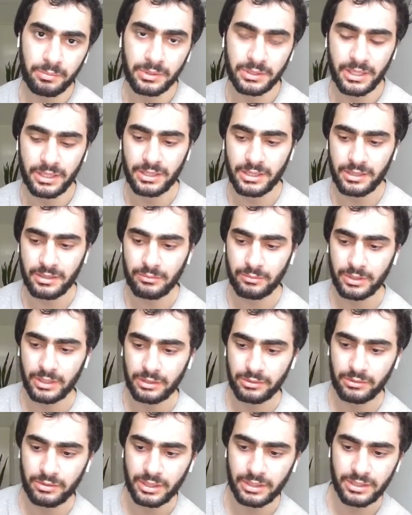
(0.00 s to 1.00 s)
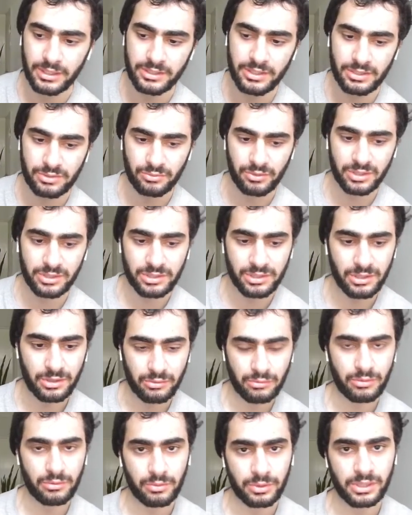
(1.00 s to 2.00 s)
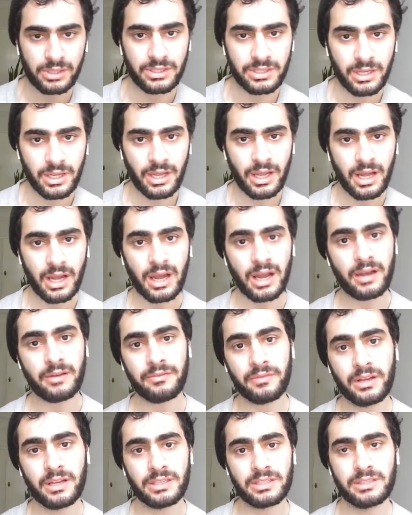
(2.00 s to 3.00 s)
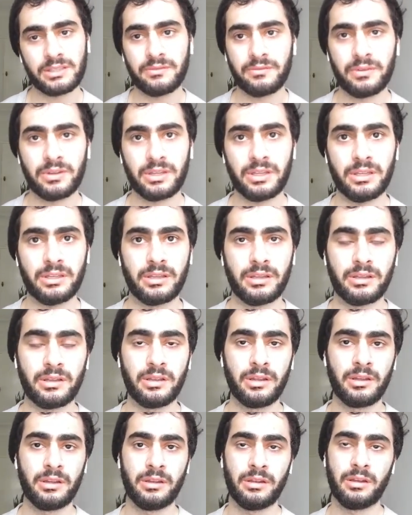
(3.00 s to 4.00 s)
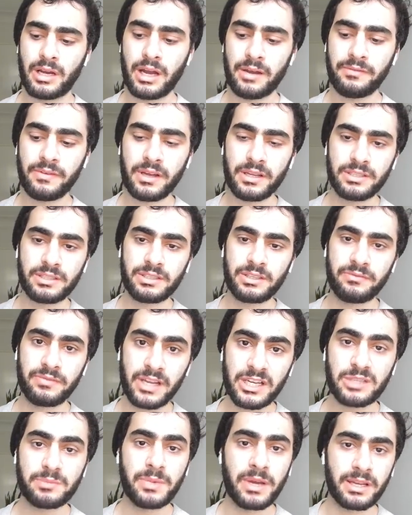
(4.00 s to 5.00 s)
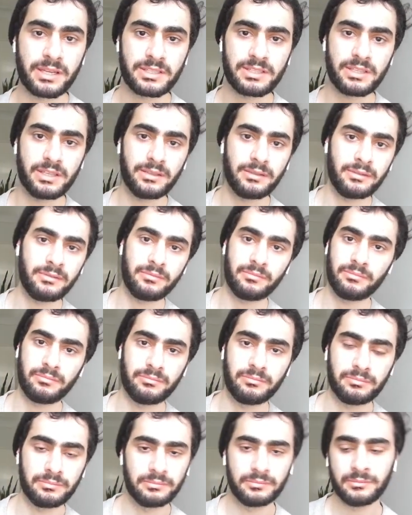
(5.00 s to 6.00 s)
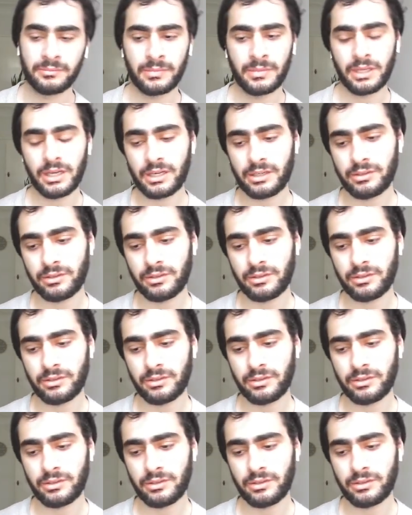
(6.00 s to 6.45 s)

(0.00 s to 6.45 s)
But they didn't really do that. They just rushed it through with these half-assed flashbacks, and I don't